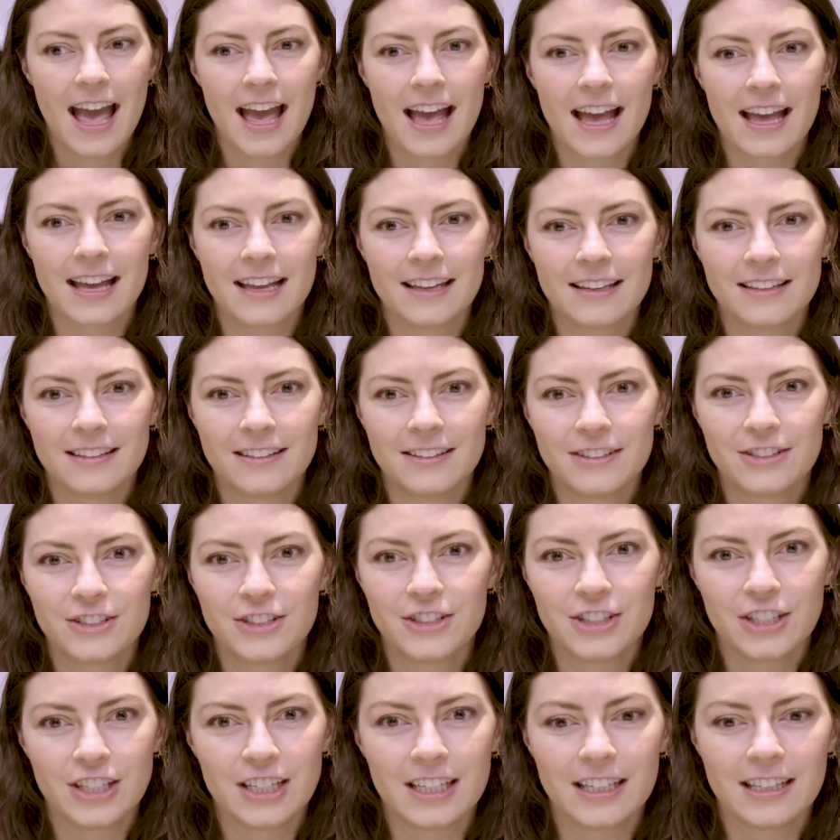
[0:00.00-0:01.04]
And
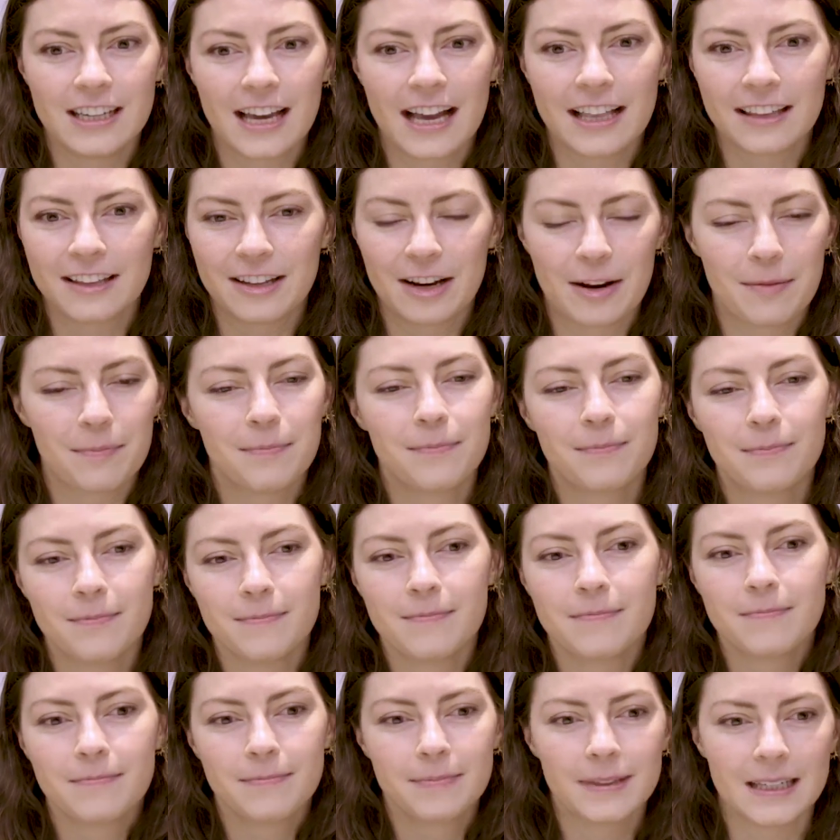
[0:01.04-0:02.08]
she ended up
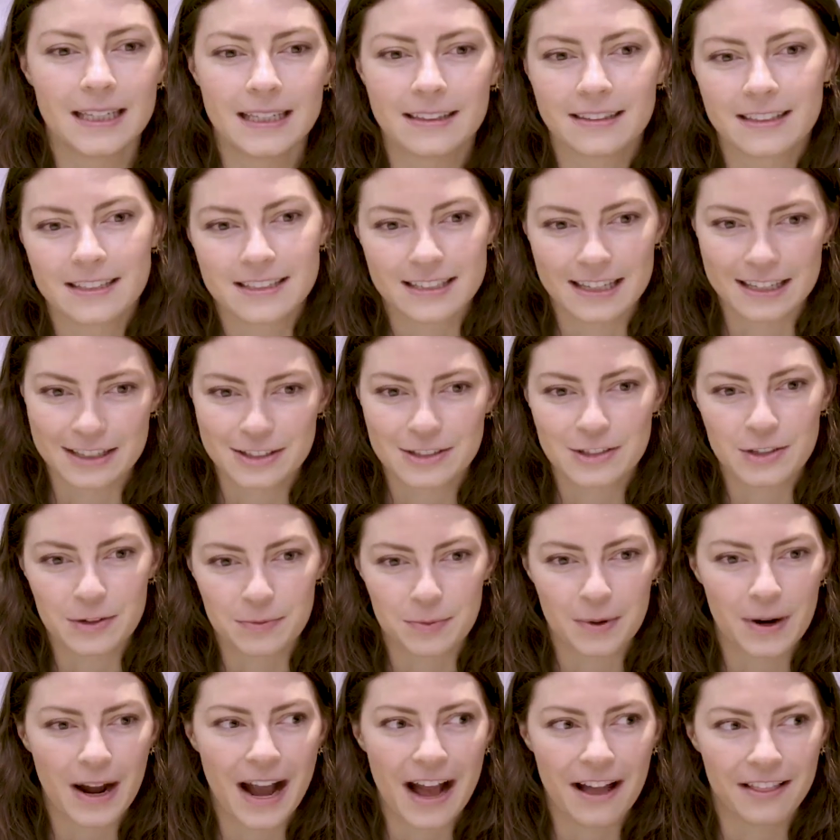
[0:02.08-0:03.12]
being this like
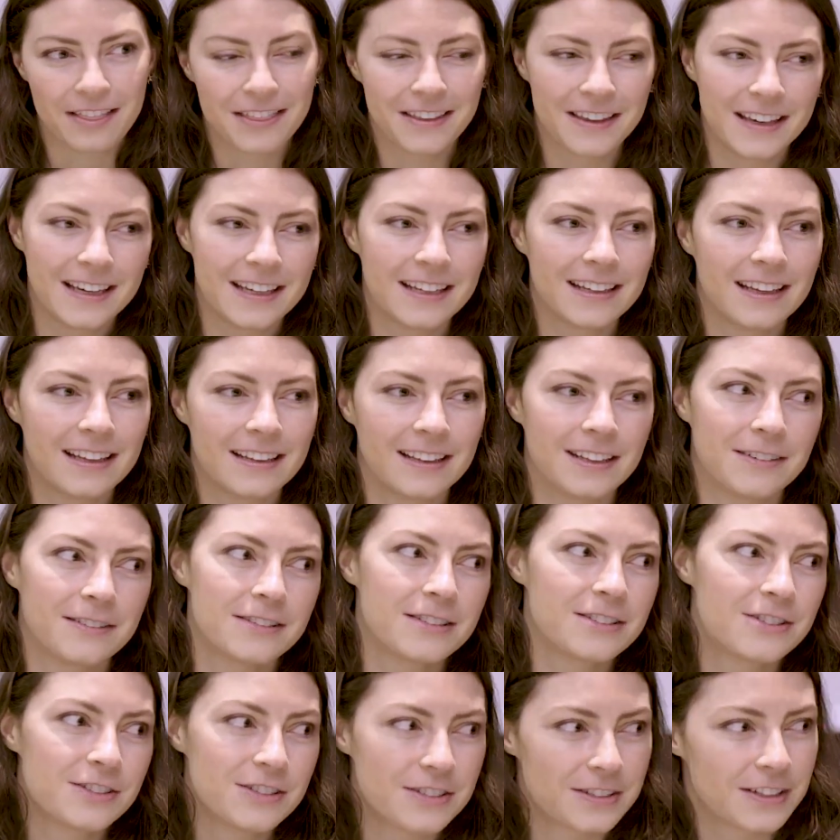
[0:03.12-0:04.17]
super athlete, and there
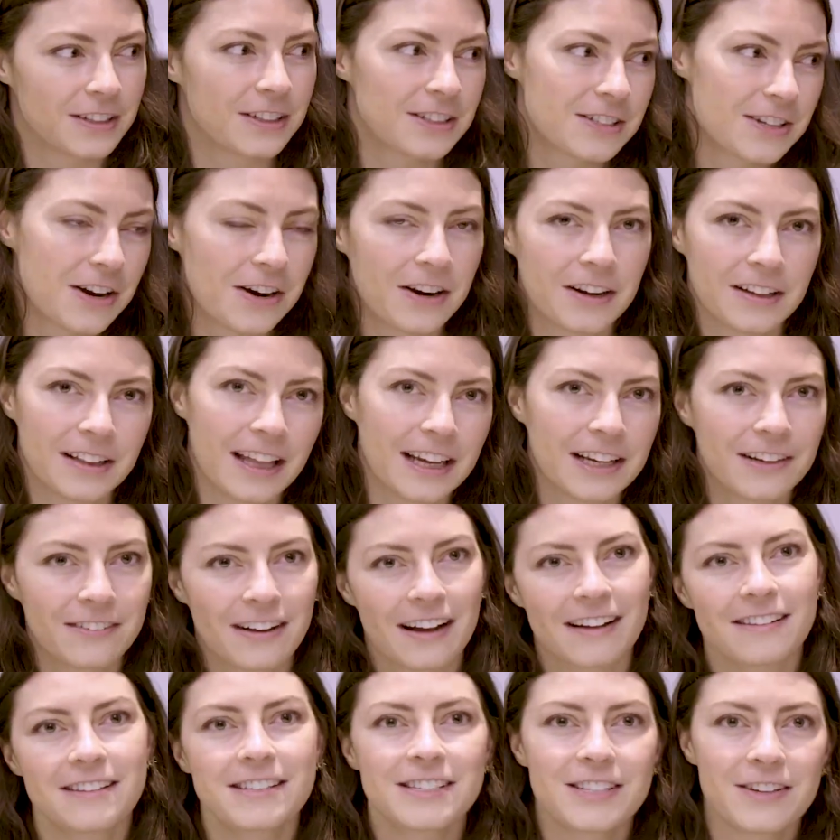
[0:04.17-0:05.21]
was just a guitar laying
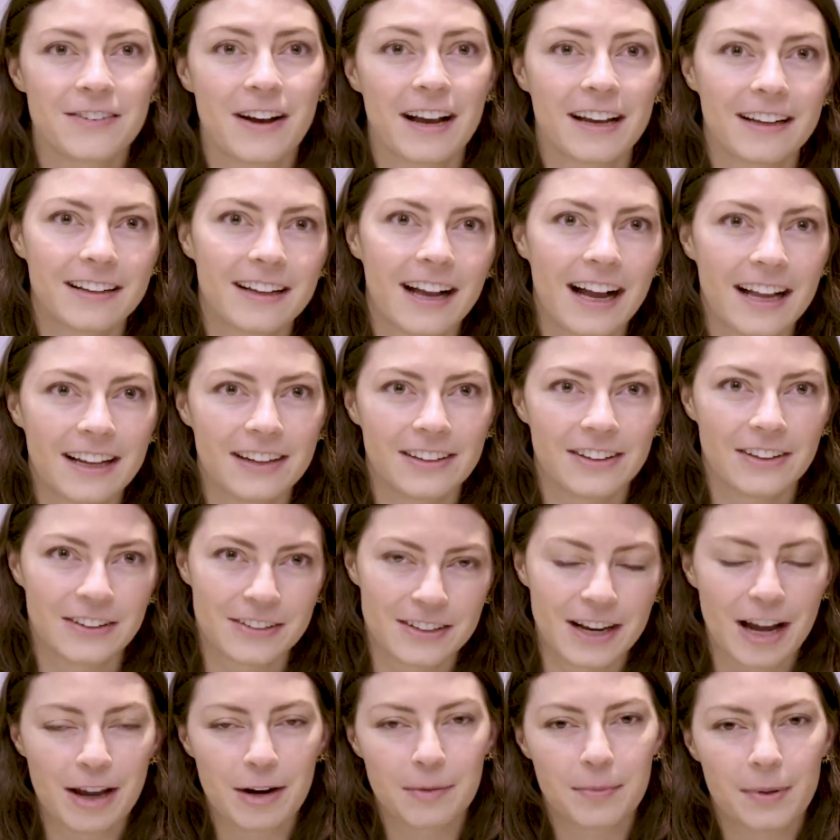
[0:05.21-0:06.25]
around, so I kind of
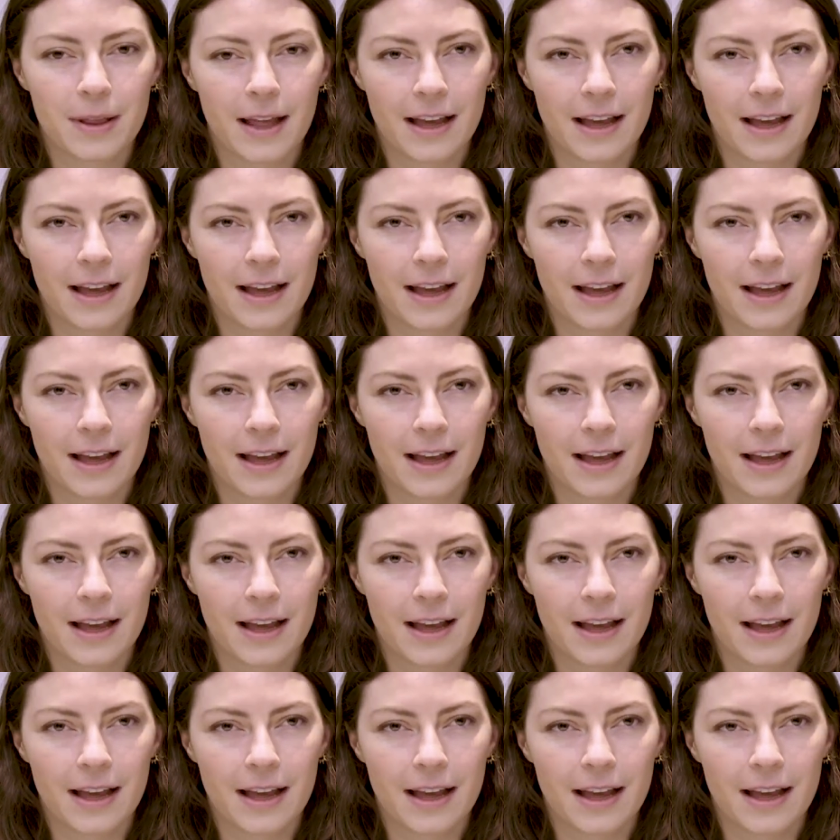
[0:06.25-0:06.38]
learned how to